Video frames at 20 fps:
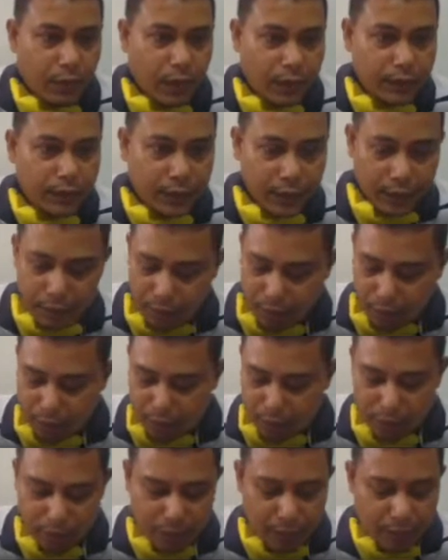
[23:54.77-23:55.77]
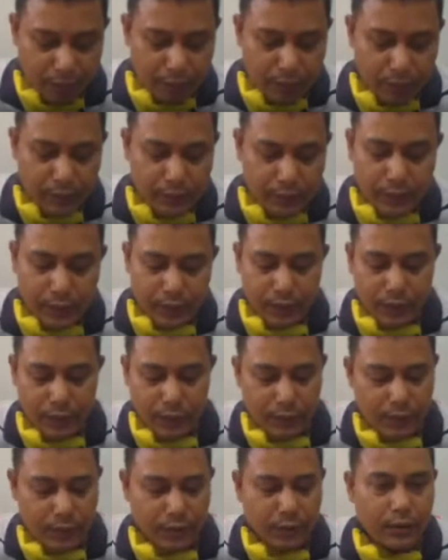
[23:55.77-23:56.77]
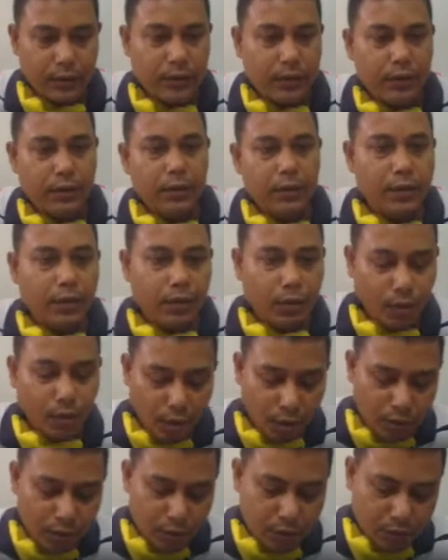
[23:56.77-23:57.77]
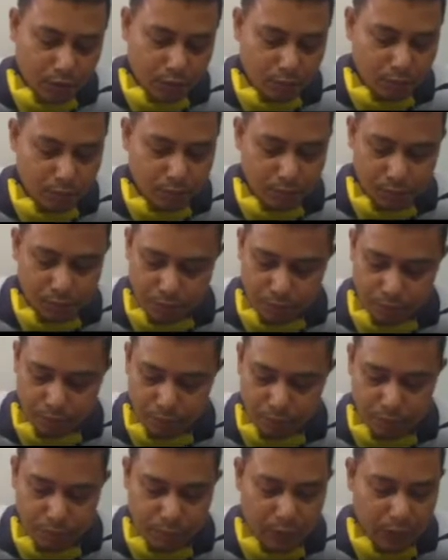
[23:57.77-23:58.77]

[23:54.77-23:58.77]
can write directly, say, cos /